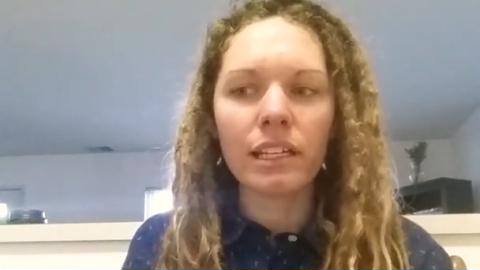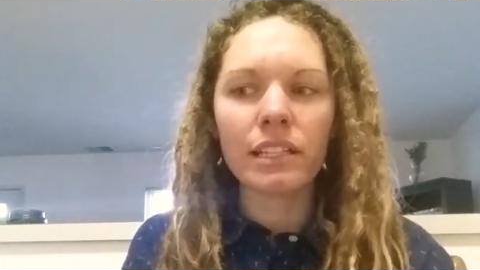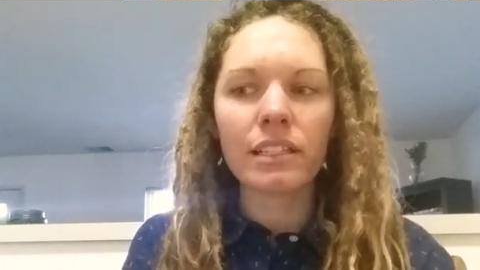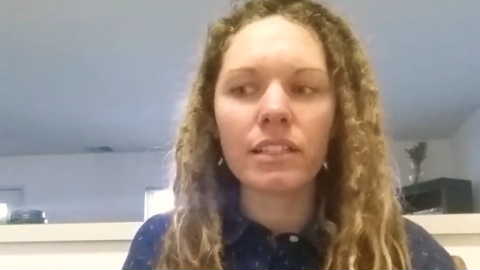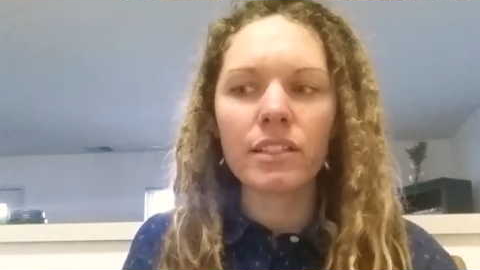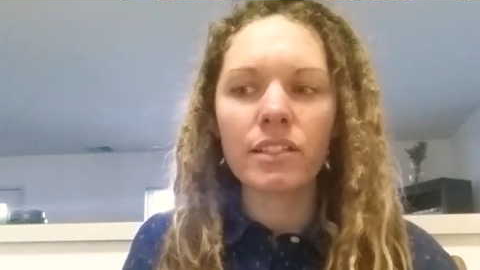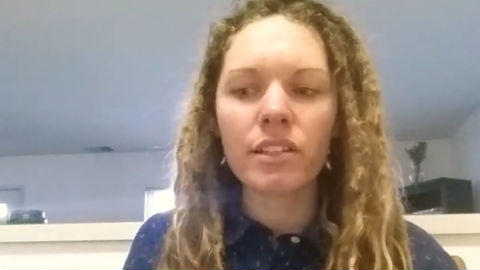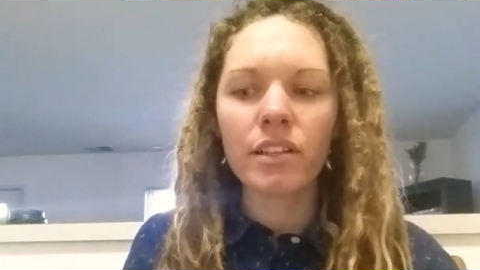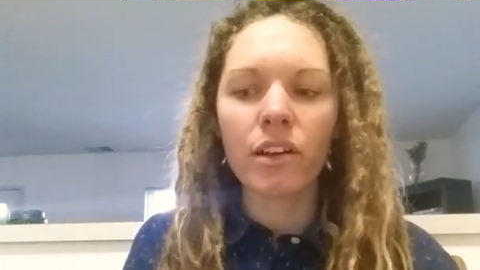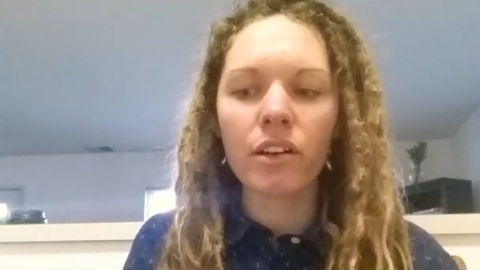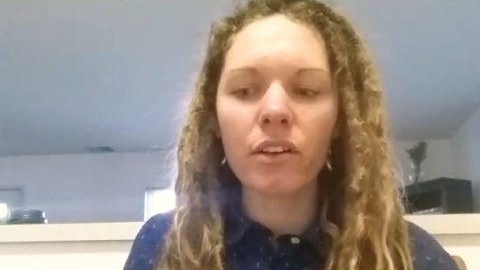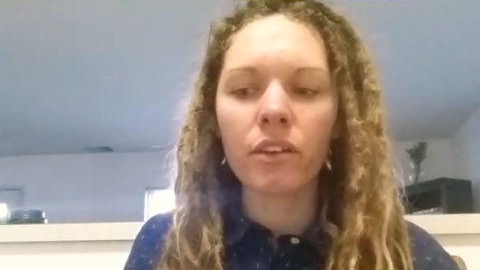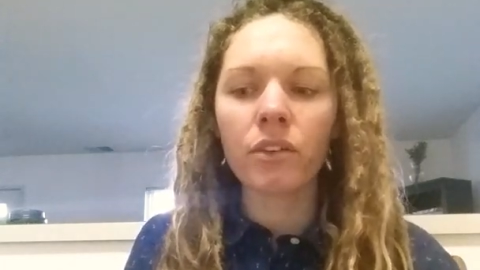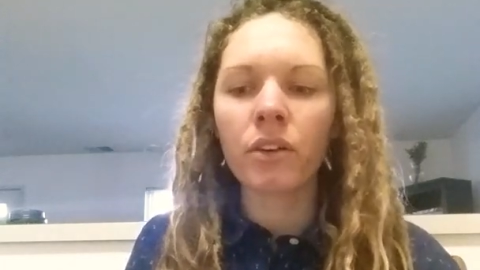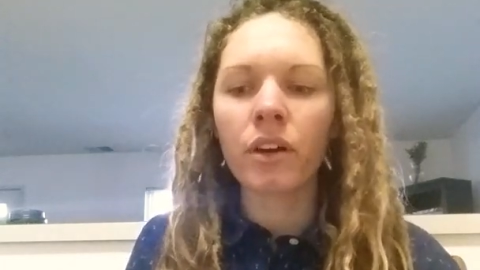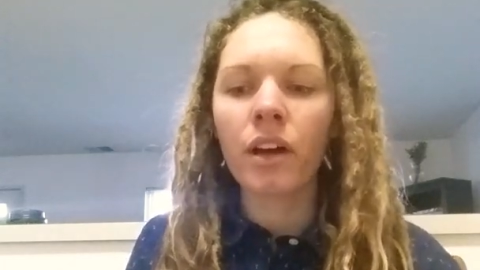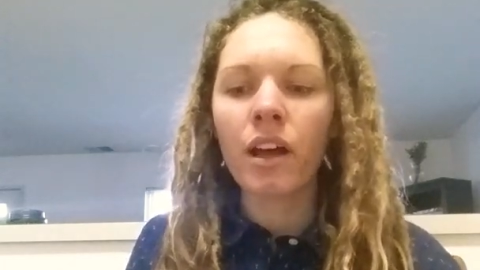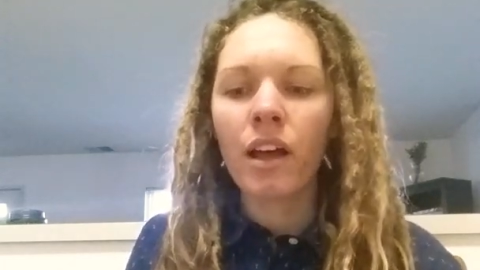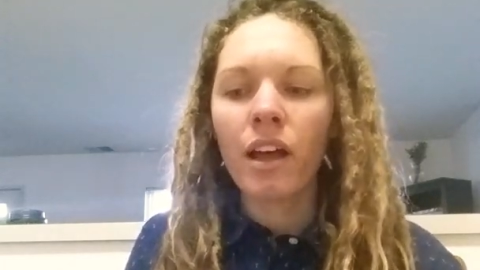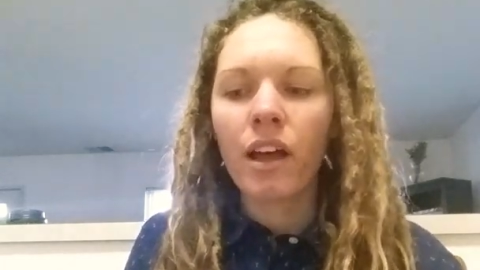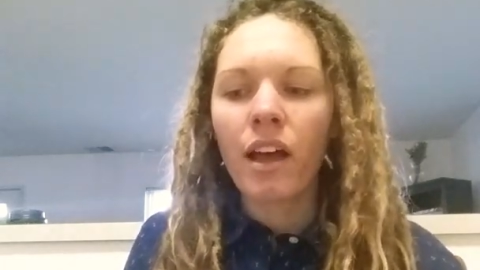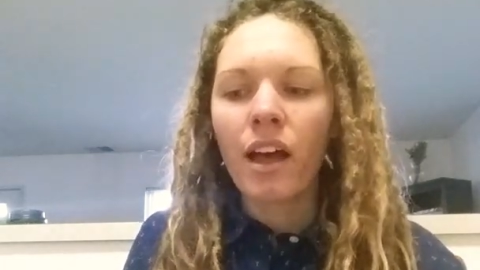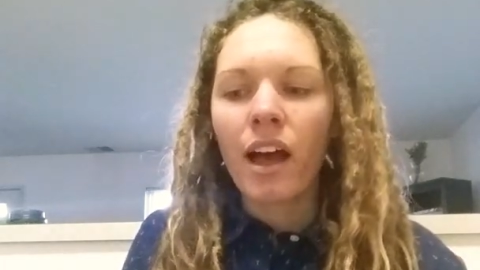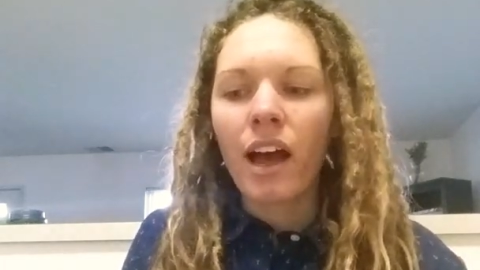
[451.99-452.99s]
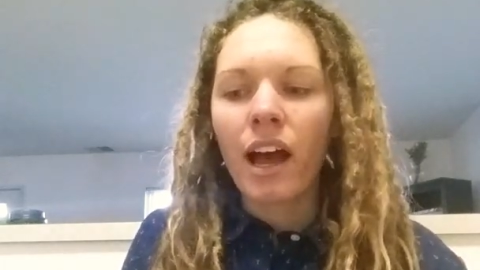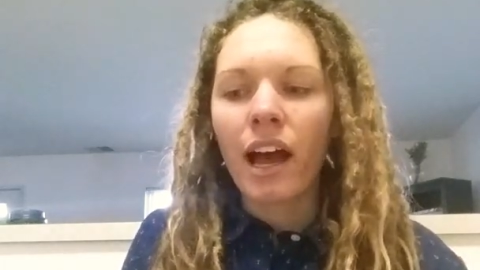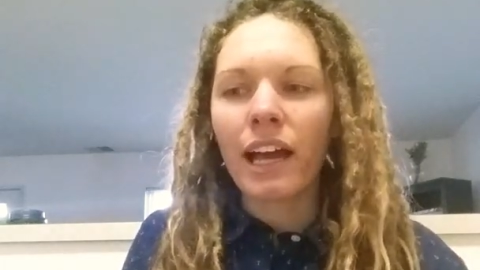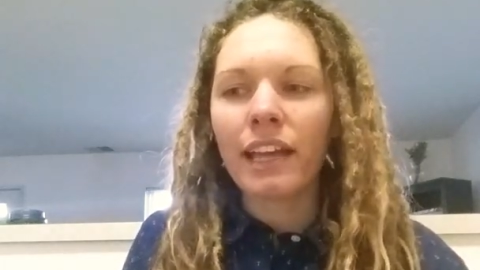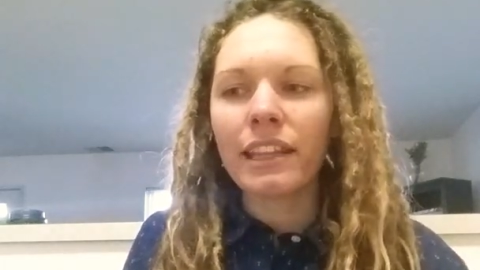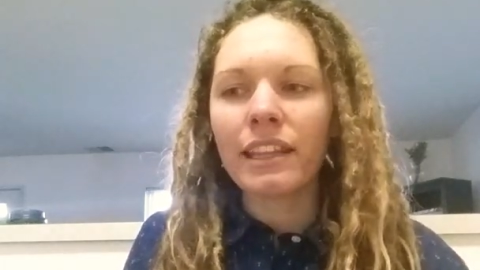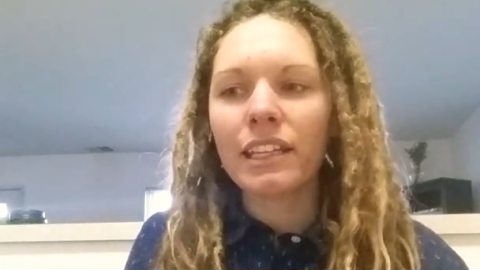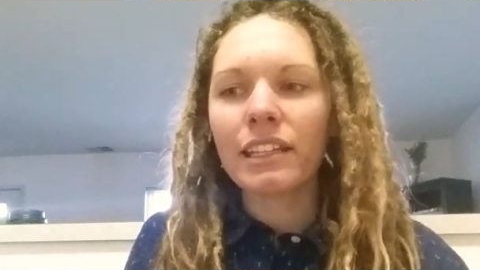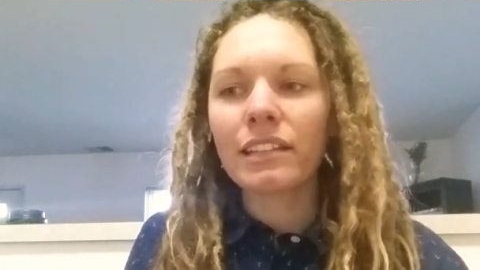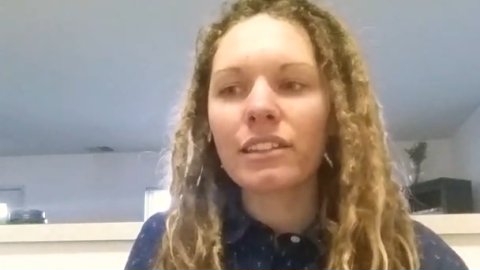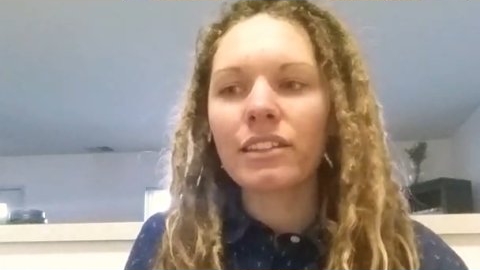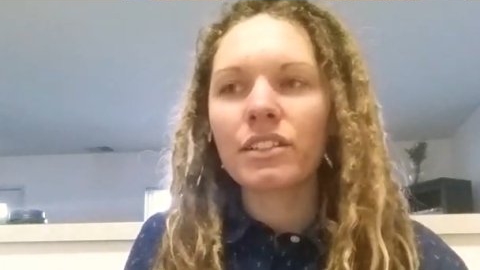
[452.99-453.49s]
And so
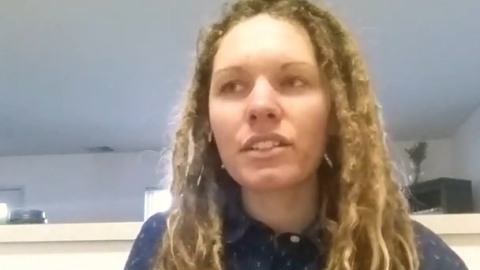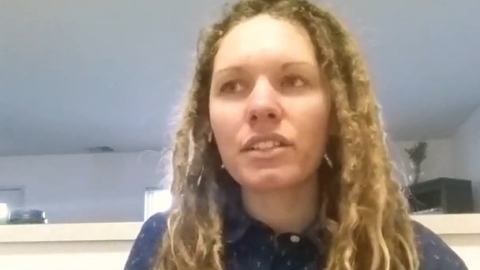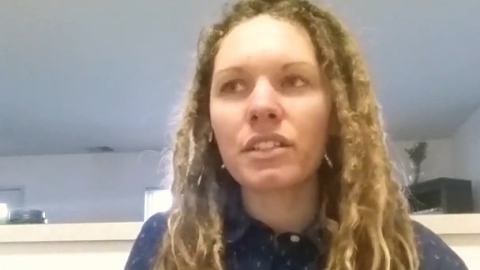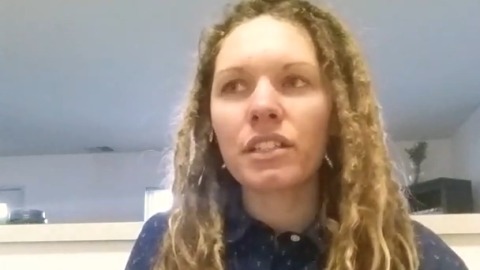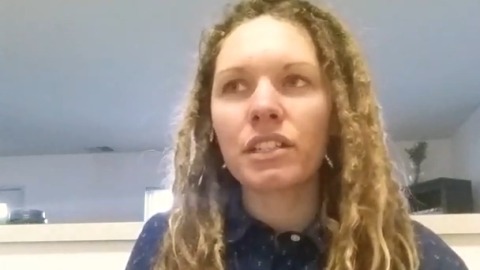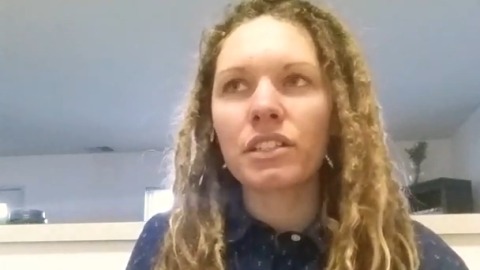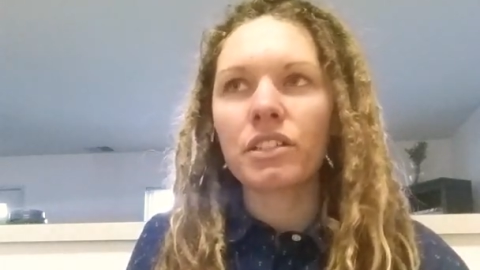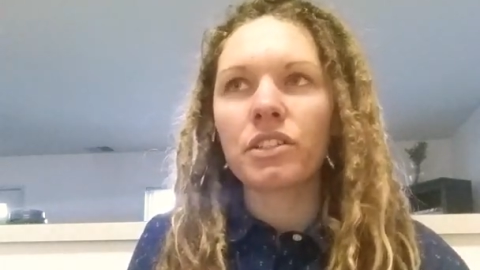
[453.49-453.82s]
I think there's